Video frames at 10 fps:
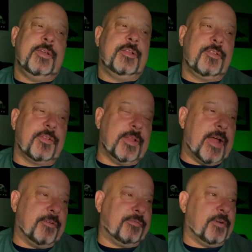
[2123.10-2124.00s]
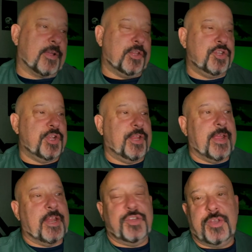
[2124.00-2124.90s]
fucking shitty
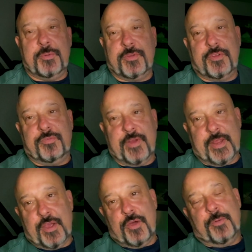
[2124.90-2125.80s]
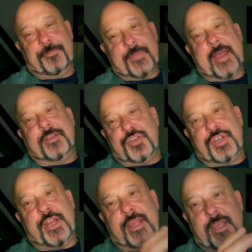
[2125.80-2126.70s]
energy with this video. Not
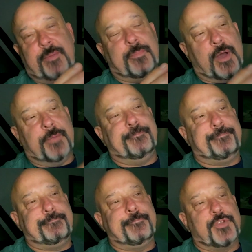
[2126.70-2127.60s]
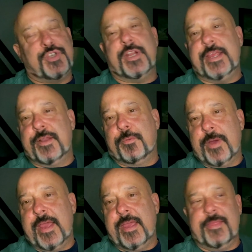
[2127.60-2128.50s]
shitty, but shitty in a
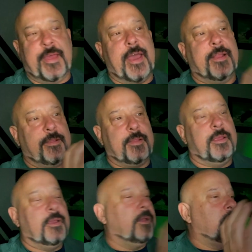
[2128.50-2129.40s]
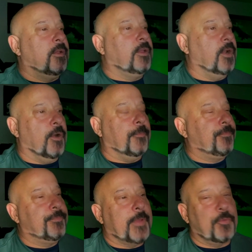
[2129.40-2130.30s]
way that, you know,
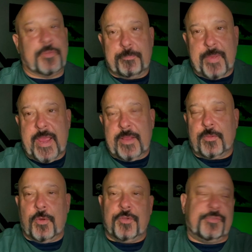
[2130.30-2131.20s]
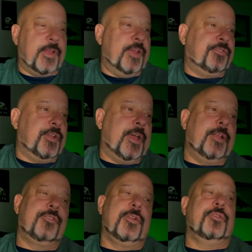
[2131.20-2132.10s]
that was a bad loss last
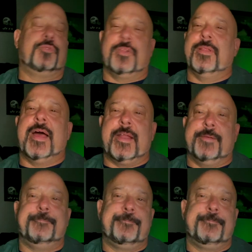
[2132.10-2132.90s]
night. So there was a lot